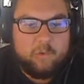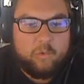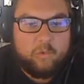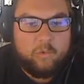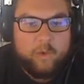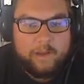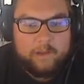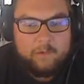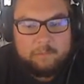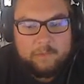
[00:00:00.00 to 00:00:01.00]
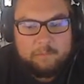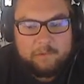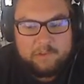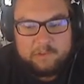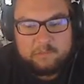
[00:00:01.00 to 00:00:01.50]
Why do you want people to
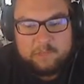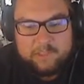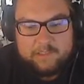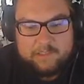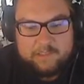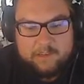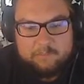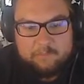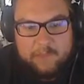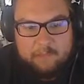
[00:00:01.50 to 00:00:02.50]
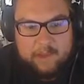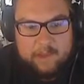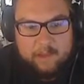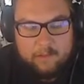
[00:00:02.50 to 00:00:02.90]
use bits instead of PayPal?